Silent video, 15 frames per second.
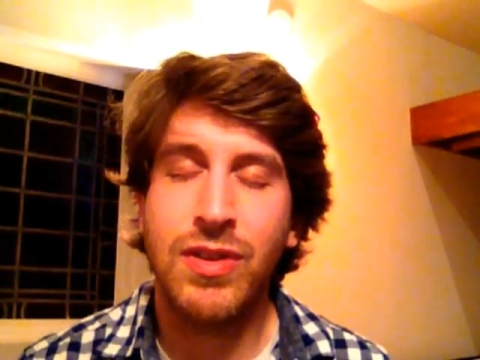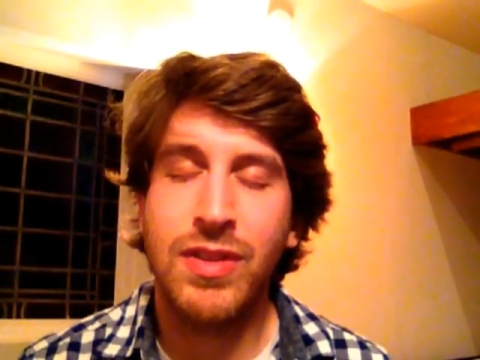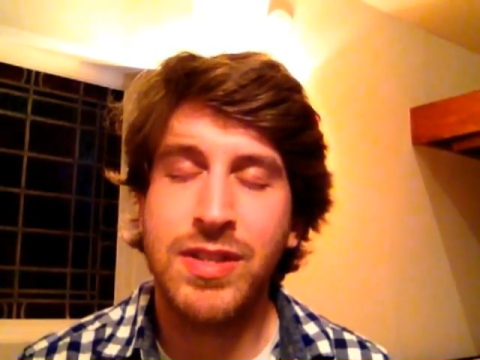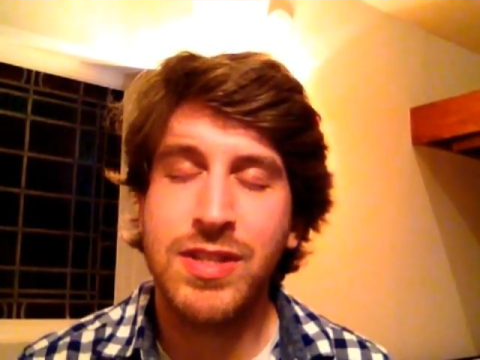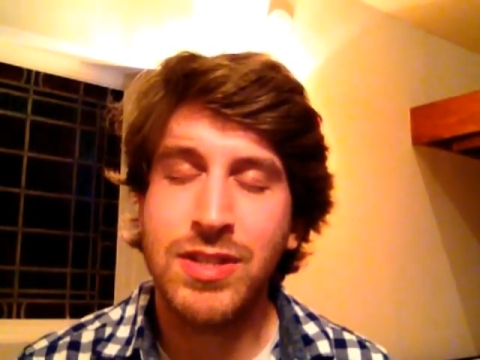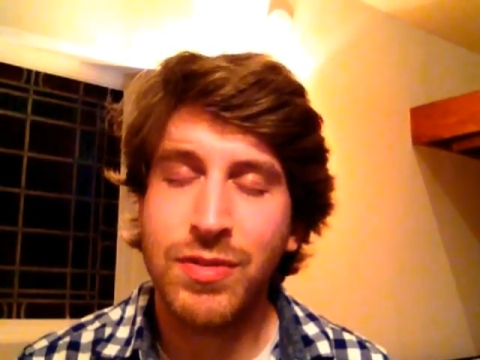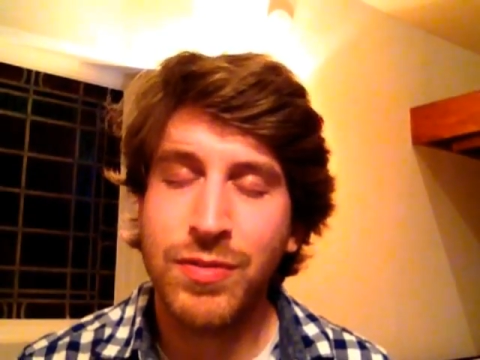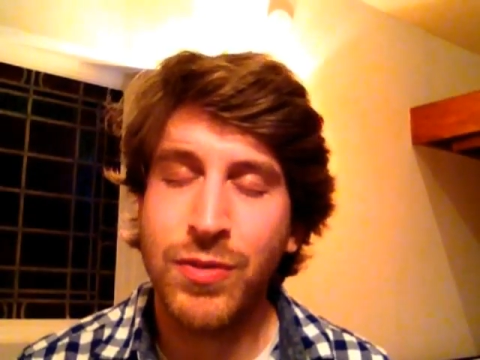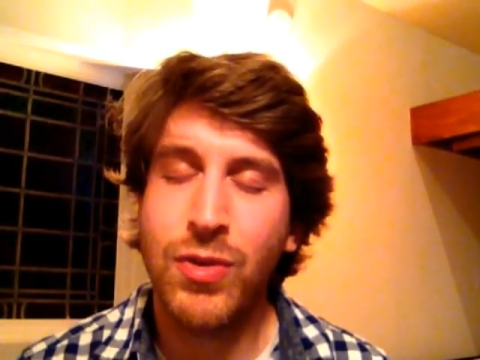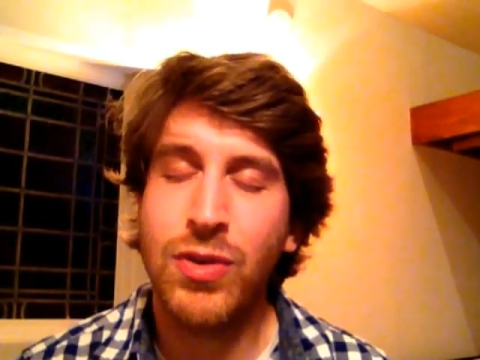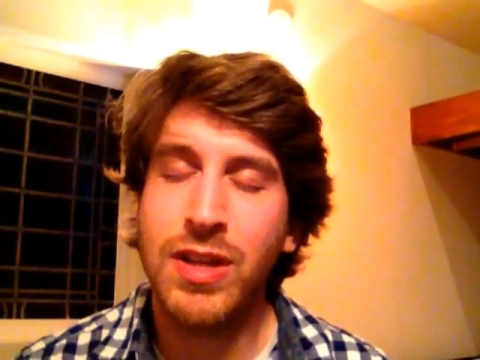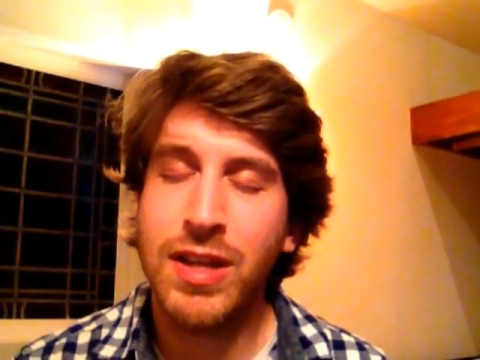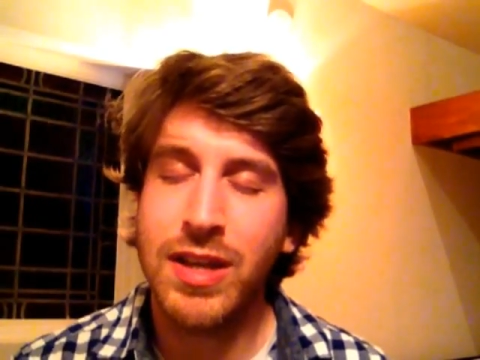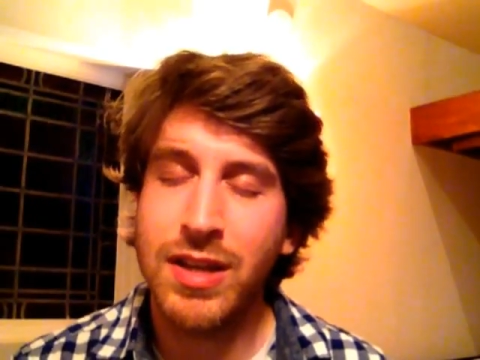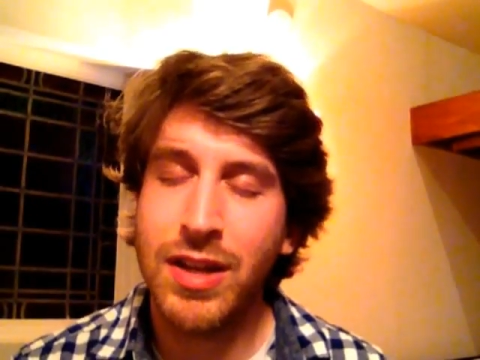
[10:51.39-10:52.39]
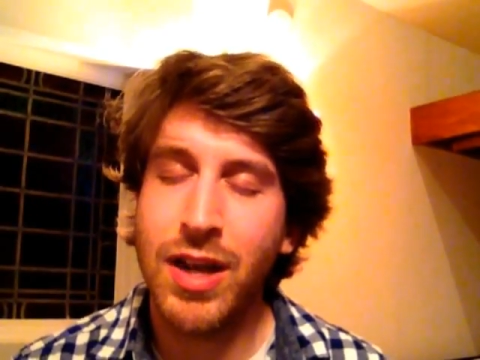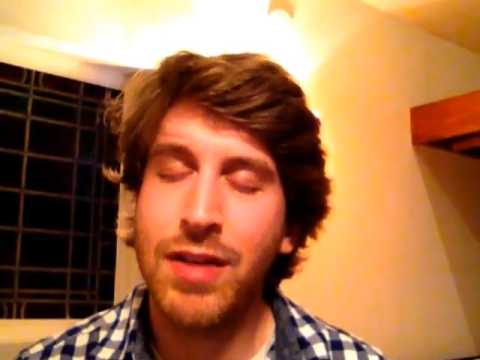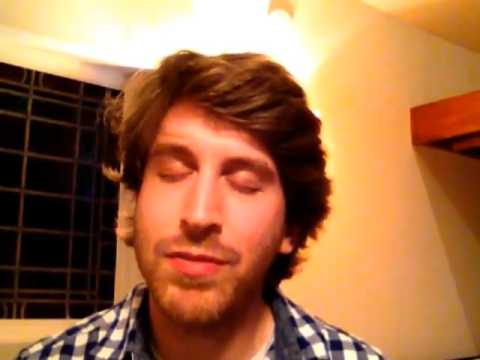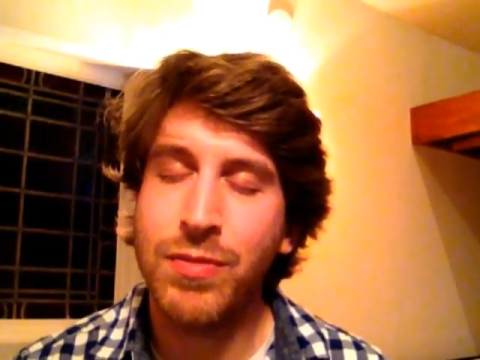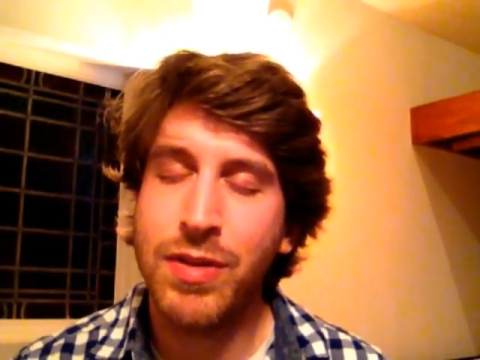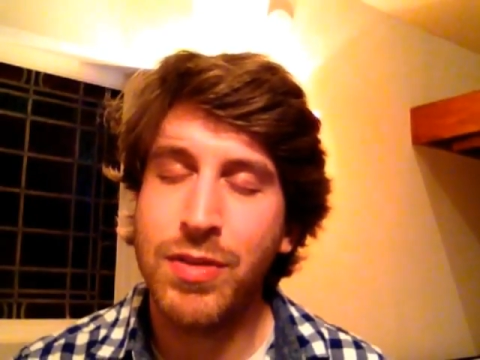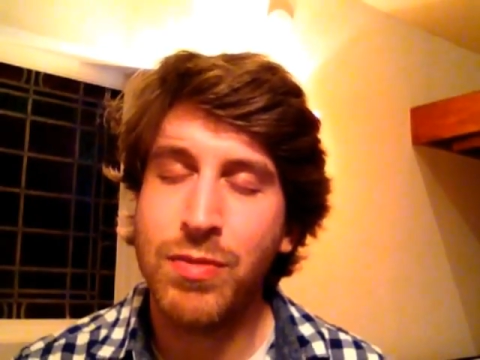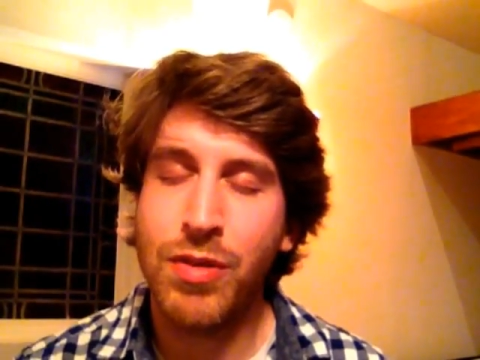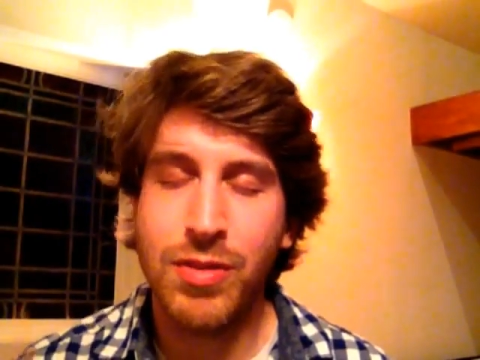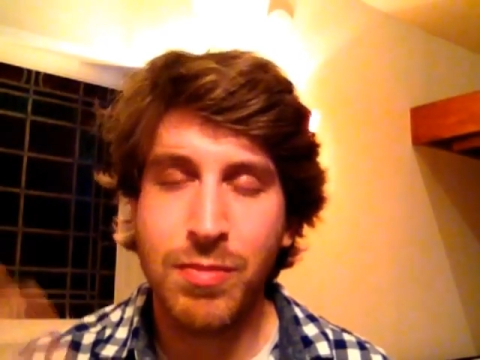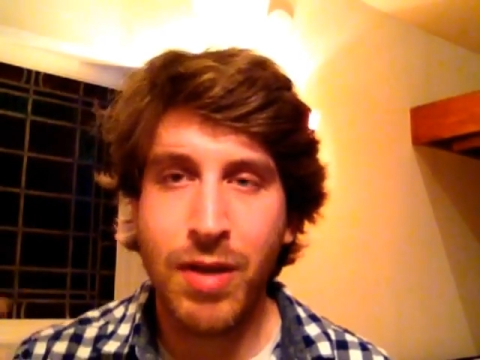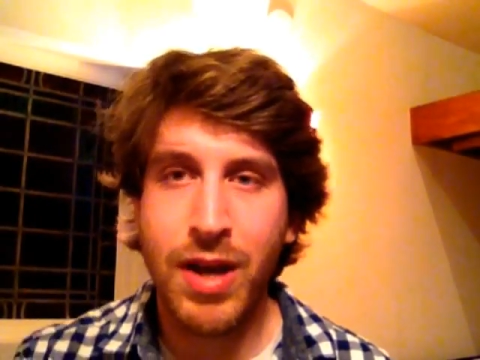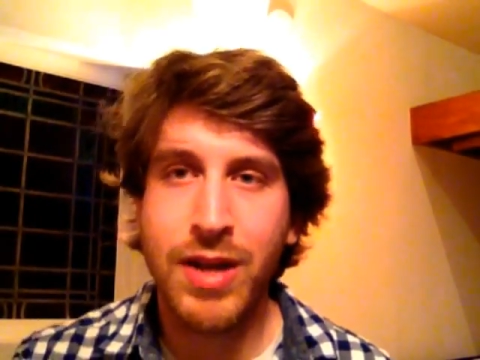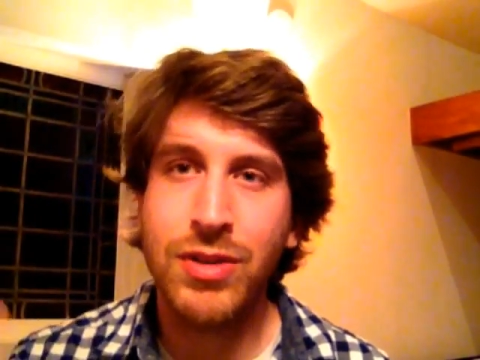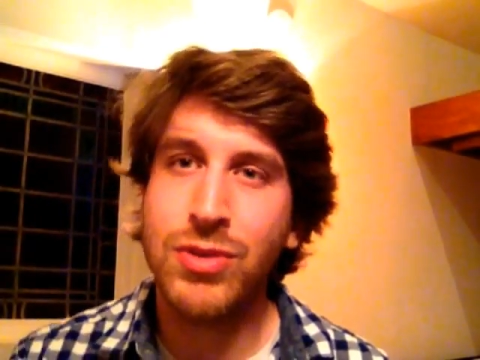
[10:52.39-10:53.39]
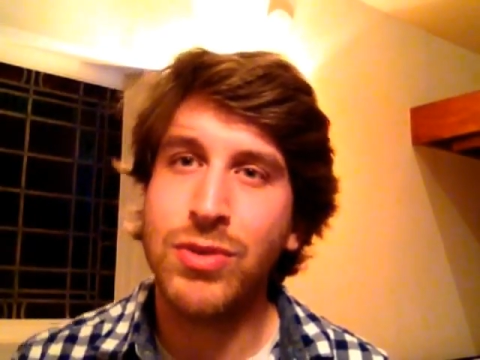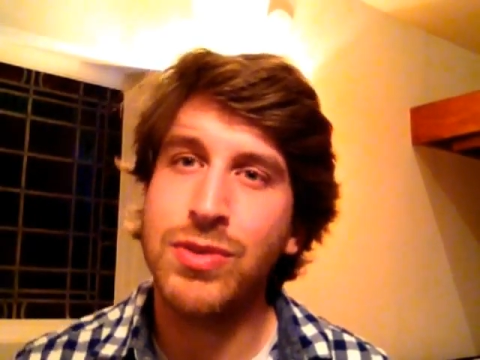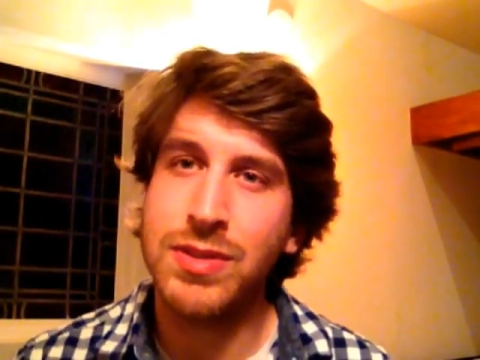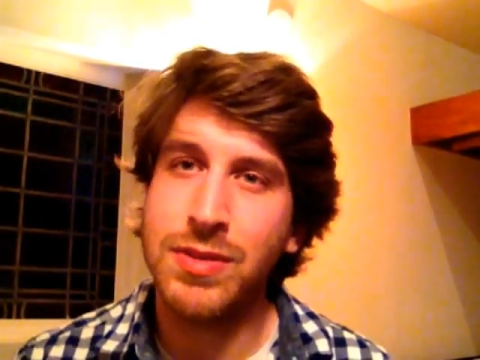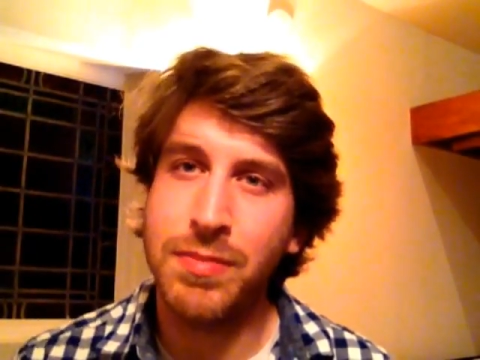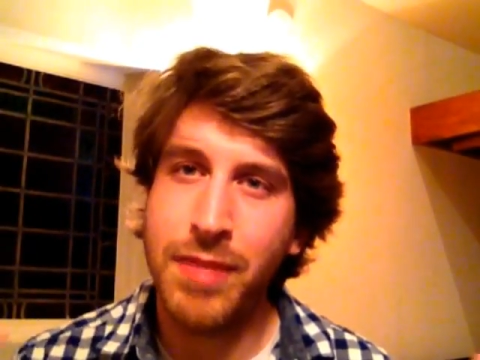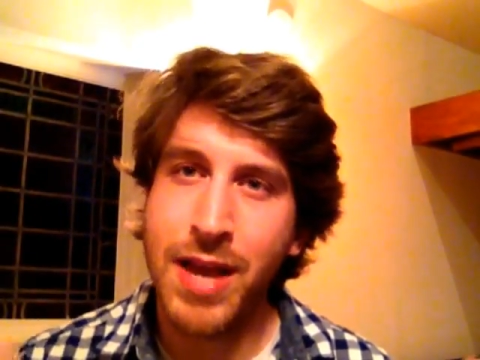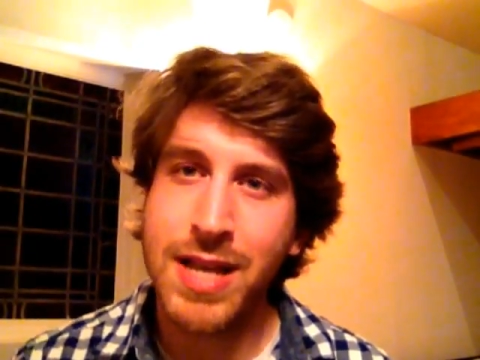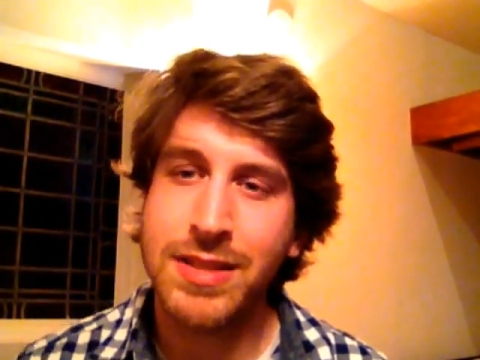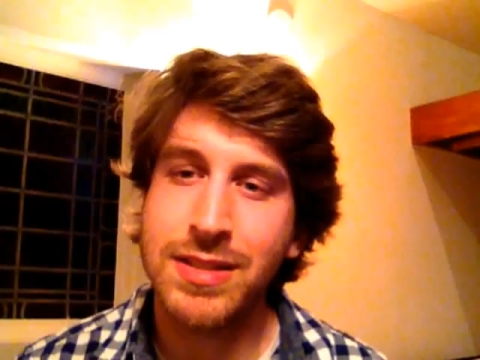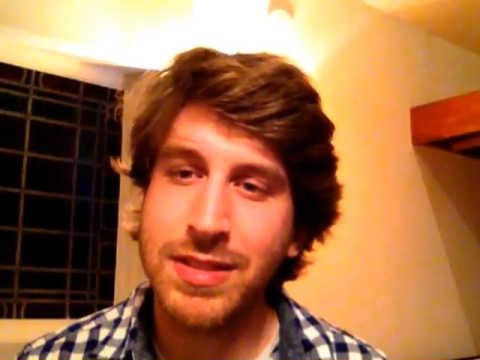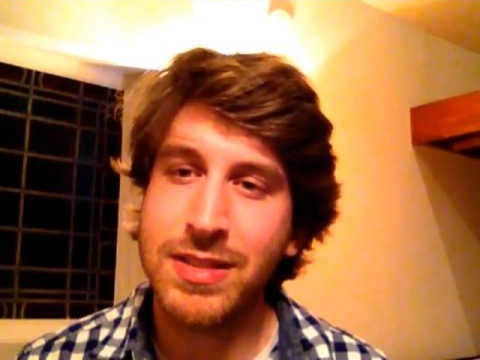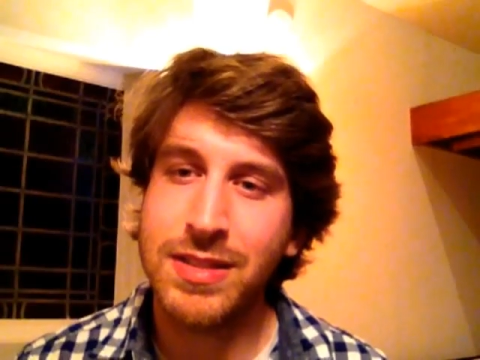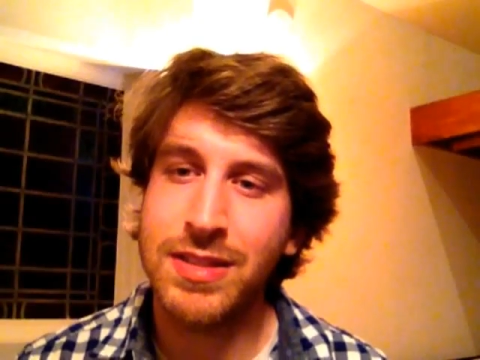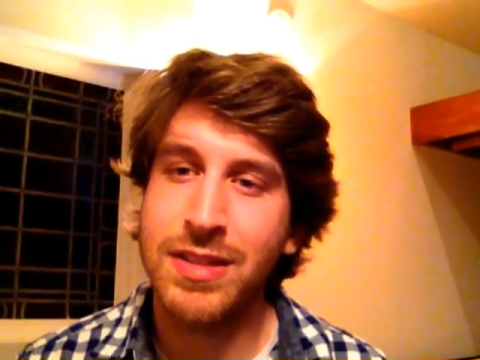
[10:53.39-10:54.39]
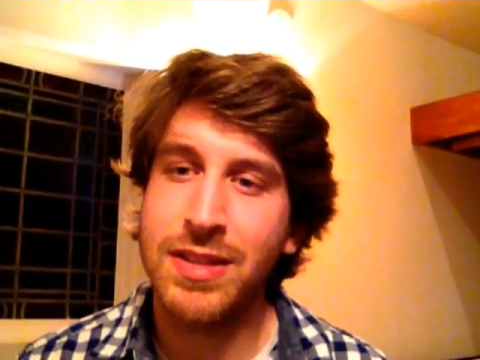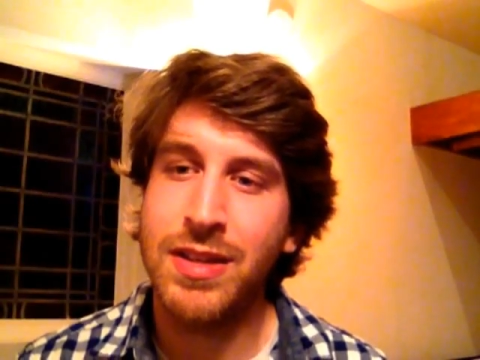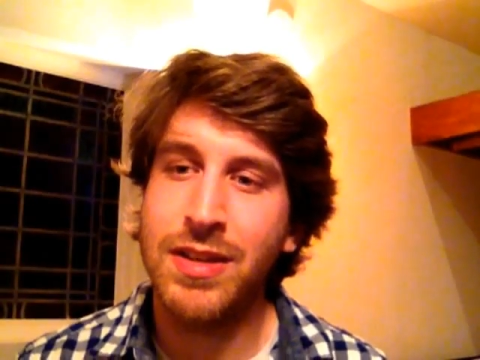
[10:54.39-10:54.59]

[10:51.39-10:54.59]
this is a falling in love with what the mind calls the mess,